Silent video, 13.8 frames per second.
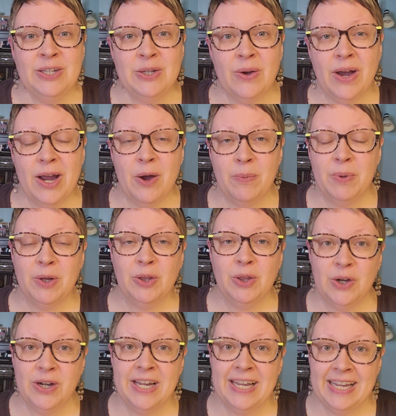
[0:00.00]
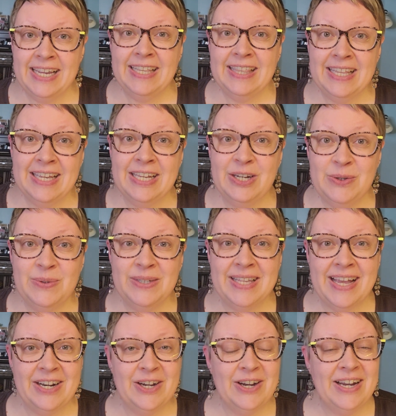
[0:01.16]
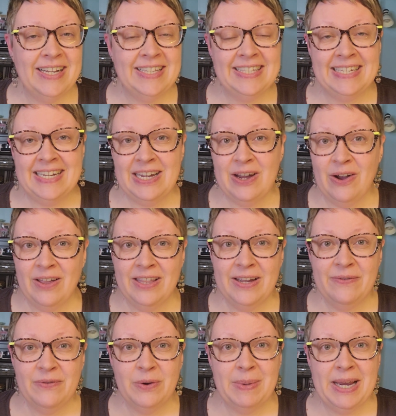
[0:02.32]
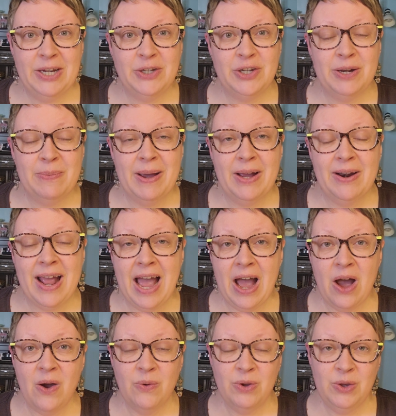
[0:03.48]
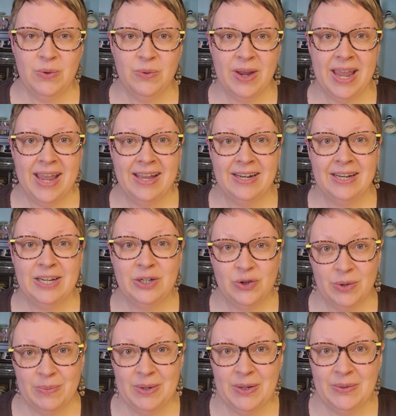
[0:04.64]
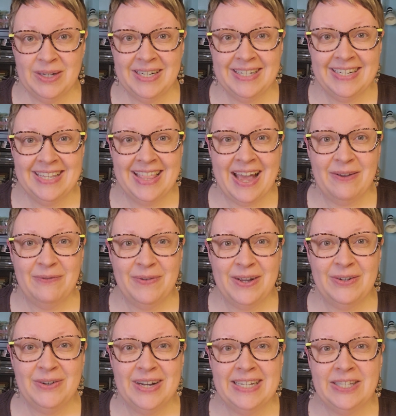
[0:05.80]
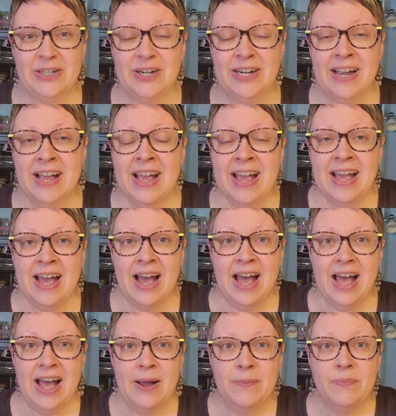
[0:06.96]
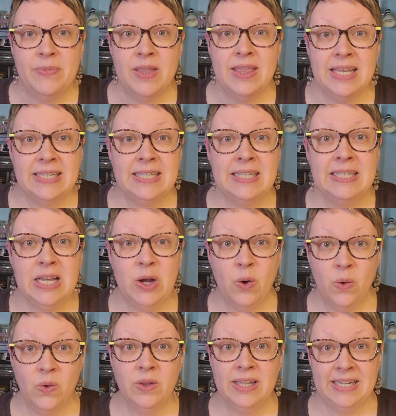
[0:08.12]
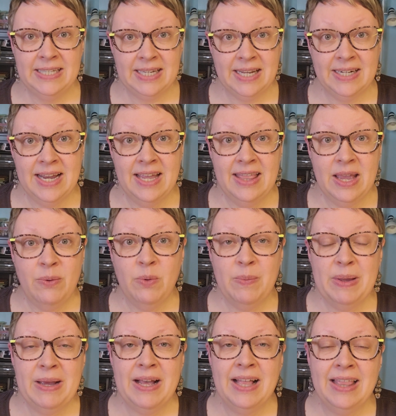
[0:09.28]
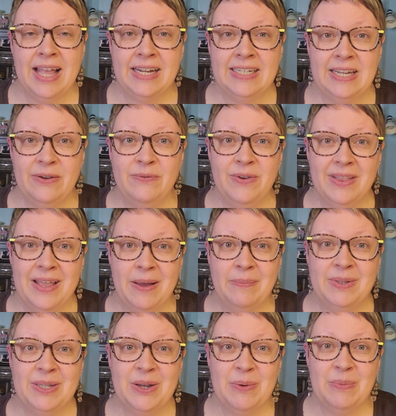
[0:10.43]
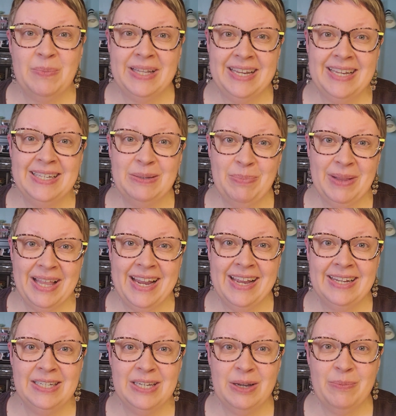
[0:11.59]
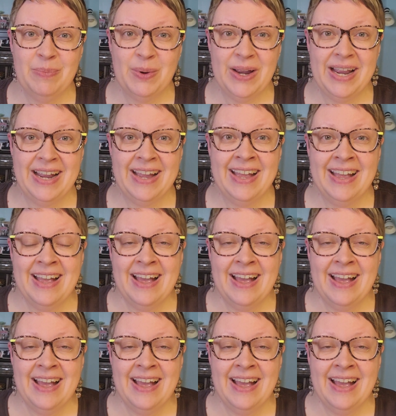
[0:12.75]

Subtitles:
So I hope you'll look in the newsletter and see all the information about how you can contribute to that fundraiser. This is the only Sunday they will be collecting for them, so please plan to bring